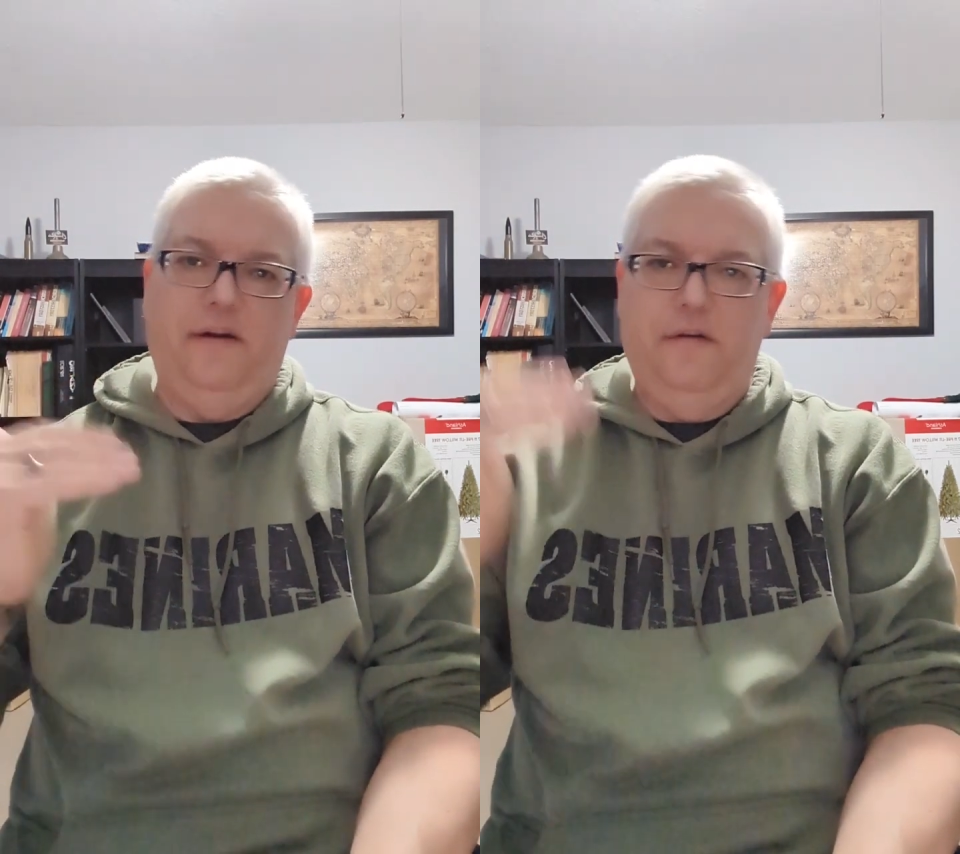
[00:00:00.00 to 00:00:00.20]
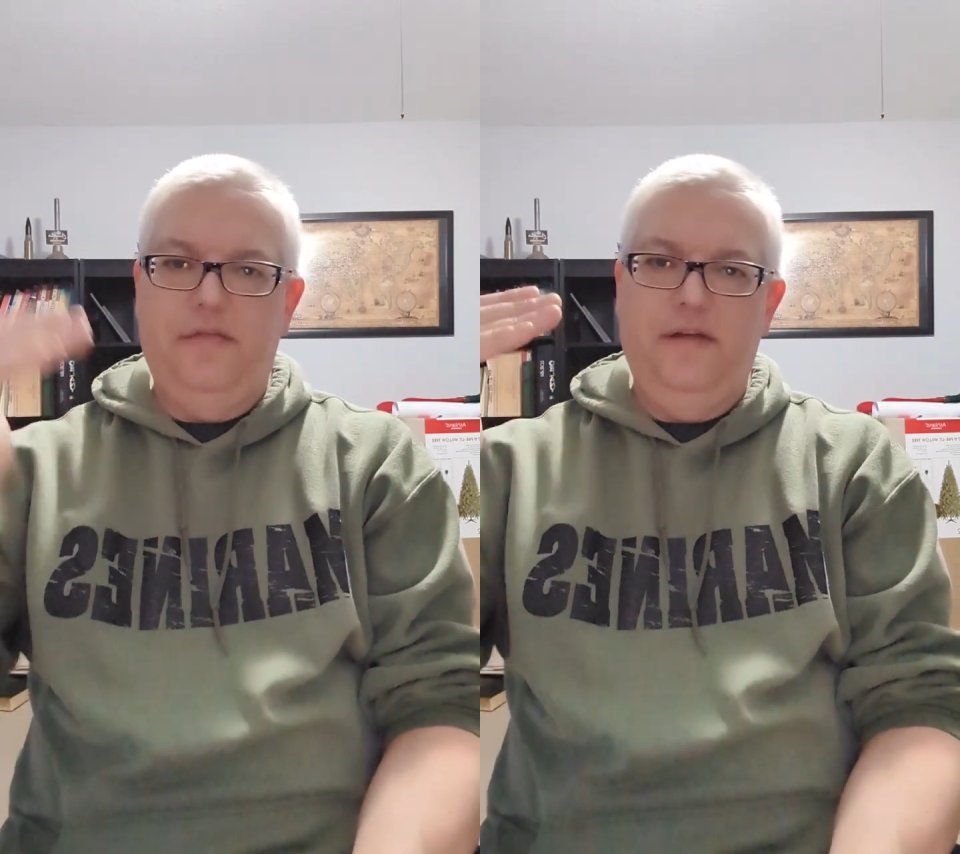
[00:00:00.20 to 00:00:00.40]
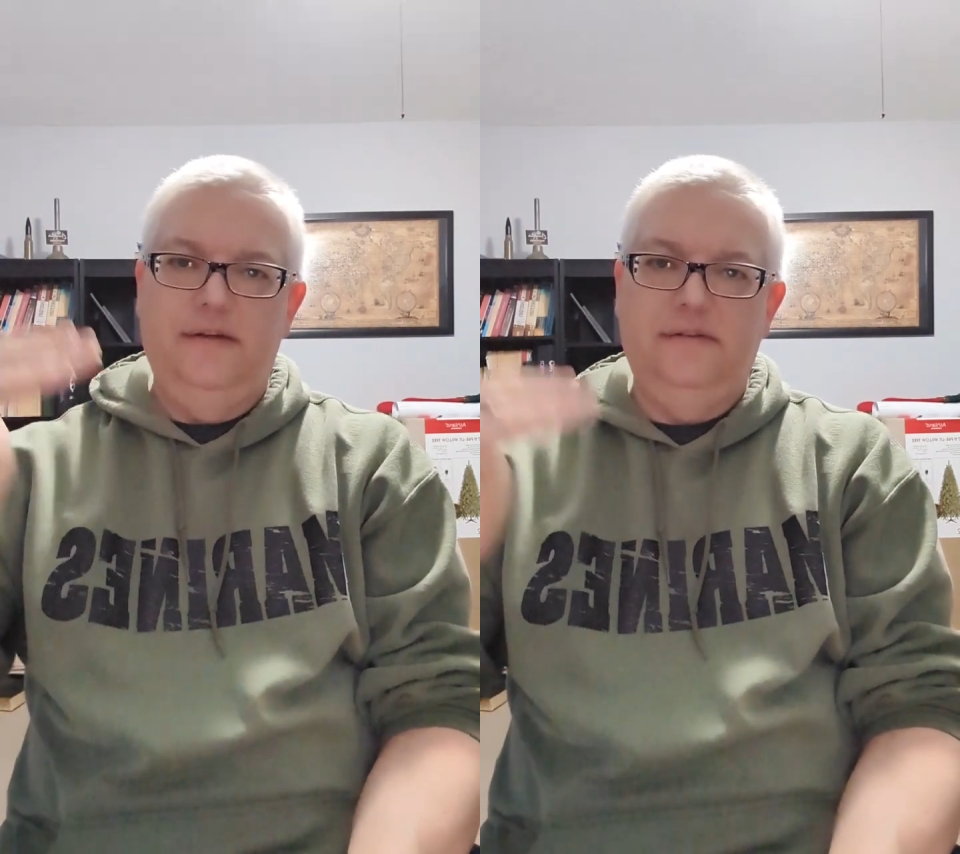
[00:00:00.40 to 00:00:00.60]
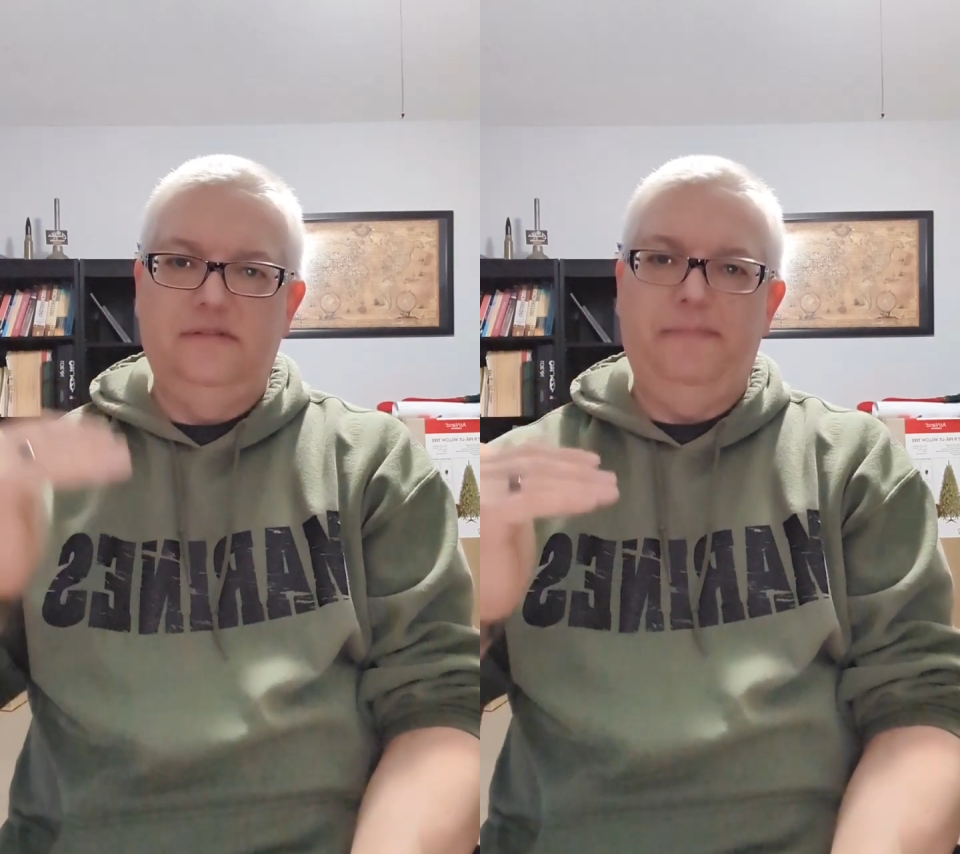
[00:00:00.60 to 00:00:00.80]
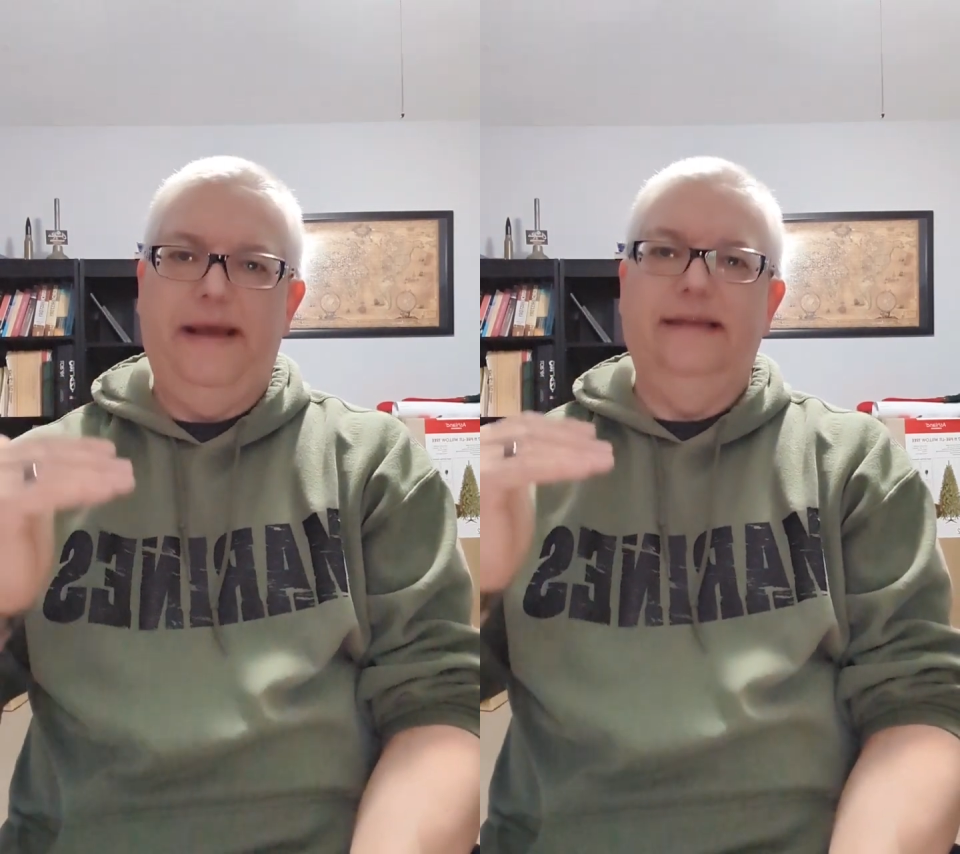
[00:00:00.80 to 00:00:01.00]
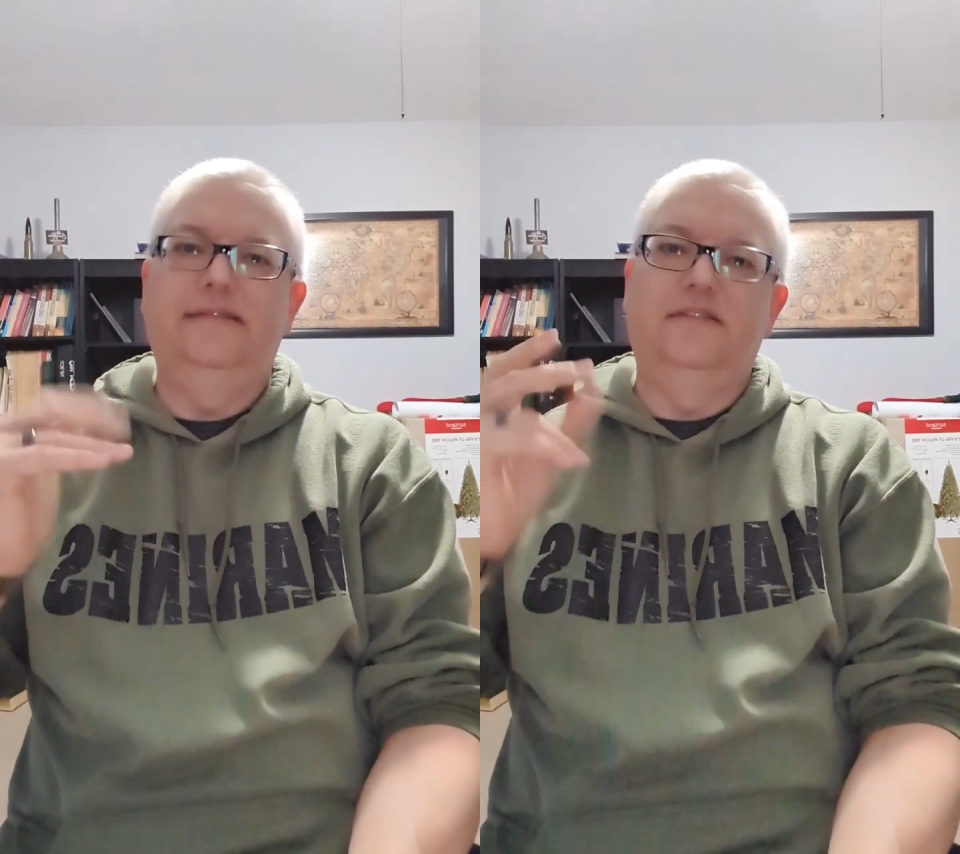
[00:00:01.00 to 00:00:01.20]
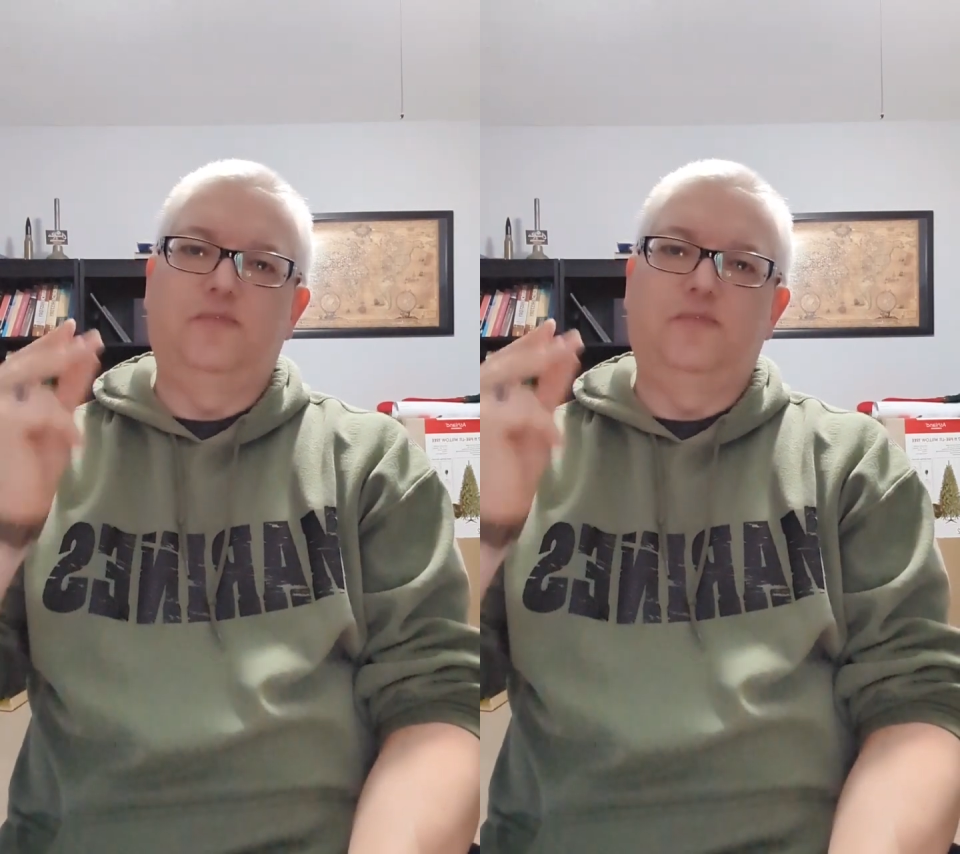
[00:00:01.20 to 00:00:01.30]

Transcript: earth space.